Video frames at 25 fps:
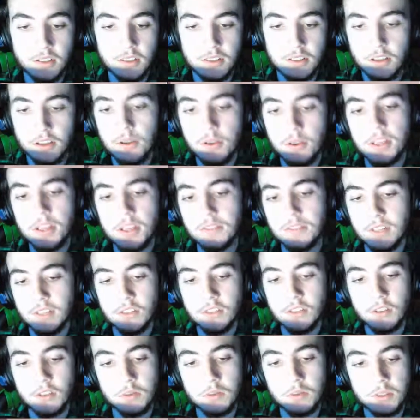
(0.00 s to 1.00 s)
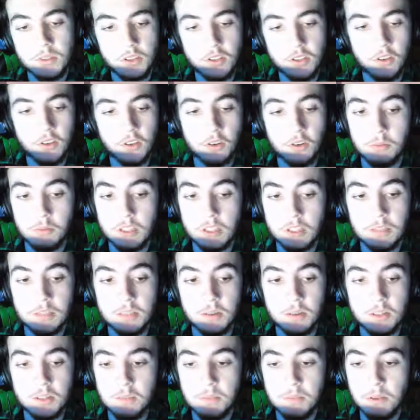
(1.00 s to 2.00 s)
So going adventuring with Sayori brings
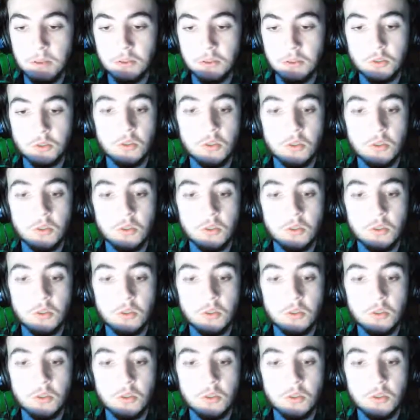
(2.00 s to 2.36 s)
about a special